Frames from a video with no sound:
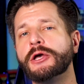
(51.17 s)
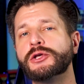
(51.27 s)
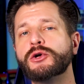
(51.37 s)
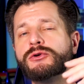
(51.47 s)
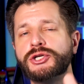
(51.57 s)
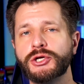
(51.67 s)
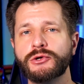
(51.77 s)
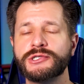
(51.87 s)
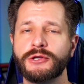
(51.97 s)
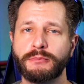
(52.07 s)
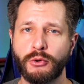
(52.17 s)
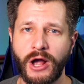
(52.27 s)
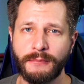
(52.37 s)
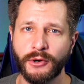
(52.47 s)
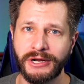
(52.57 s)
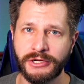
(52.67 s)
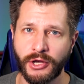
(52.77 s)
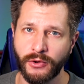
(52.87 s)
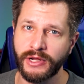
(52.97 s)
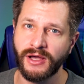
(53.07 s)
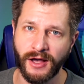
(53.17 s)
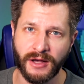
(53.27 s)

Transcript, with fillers: you choose the proper encoding